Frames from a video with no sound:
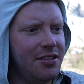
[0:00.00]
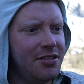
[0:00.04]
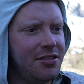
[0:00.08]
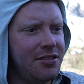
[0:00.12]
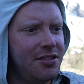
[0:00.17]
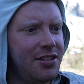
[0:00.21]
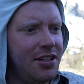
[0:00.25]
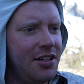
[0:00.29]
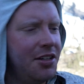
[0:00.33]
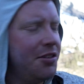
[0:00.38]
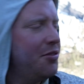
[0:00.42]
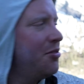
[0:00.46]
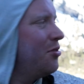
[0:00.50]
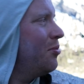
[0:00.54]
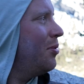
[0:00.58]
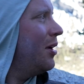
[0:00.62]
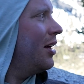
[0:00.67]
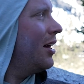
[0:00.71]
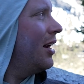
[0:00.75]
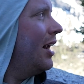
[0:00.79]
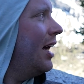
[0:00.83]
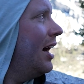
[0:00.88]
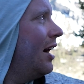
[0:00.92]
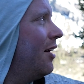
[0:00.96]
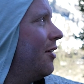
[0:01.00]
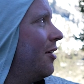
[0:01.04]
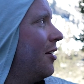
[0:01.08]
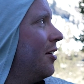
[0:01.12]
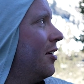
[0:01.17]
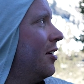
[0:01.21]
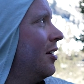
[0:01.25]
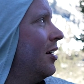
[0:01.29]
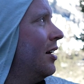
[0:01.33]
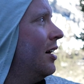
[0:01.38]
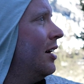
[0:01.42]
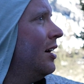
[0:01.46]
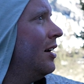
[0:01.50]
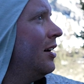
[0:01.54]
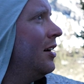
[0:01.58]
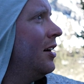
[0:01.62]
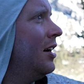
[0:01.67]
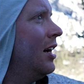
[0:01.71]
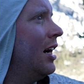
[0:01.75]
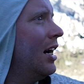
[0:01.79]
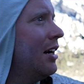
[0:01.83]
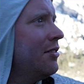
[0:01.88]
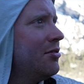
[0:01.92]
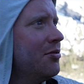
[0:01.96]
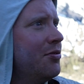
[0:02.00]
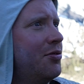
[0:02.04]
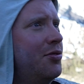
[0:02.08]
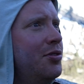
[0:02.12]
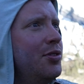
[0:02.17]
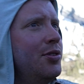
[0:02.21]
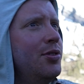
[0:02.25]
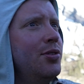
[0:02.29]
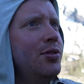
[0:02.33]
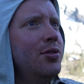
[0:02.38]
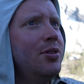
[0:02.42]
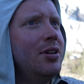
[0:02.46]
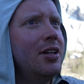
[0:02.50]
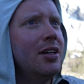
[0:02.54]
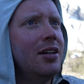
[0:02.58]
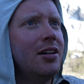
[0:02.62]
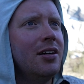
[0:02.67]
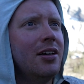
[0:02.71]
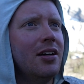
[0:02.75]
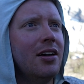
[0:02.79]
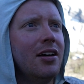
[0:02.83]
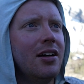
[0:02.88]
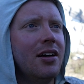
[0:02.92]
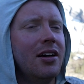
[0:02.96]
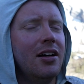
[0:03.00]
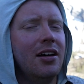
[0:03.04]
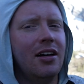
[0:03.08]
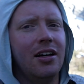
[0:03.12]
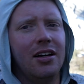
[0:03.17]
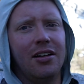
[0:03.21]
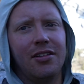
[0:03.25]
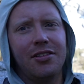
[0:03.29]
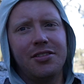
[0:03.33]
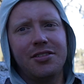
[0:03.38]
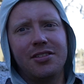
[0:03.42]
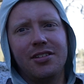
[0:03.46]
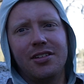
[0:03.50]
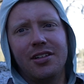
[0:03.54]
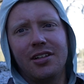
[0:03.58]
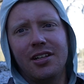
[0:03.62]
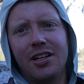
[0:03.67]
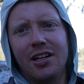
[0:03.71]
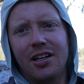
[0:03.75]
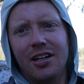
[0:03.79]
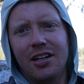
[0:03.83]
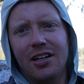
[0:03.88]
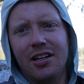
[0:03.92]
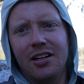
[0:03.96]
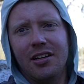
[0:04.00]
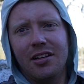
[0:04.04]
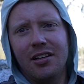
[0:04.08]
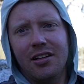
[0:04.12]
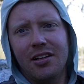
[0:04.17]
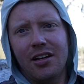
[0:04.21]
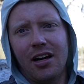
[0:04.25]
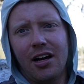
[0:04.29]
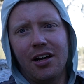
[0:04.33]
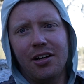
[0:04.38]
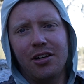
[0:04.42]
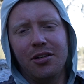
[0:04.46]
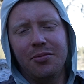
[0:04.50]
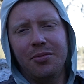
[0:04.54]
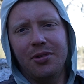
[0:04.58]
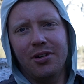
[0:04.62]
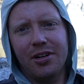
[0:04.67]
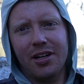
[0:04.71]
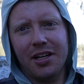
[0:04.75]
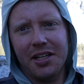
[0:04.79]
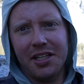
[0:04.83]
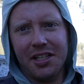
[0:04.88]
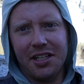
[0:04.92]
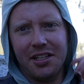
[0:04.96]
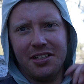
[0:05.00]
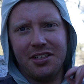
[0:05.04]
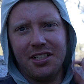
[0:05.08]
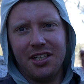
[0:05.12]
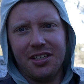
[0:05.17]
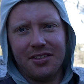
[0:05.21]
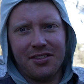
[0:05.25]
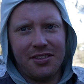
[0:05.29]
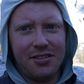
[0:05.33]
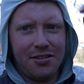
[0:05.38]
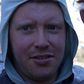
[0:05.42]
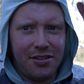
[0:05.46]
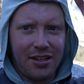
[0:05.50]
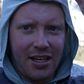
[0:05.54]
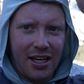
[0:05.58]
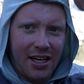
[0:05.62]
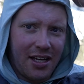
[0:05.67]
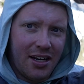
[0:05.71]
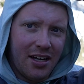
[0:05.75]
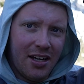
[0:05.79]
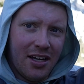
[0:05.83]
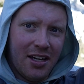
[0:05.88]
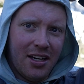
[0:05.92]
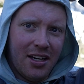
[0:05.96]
So sit here for about an hour, have some food, listen to the audiobook. I didn't get a chance to do that.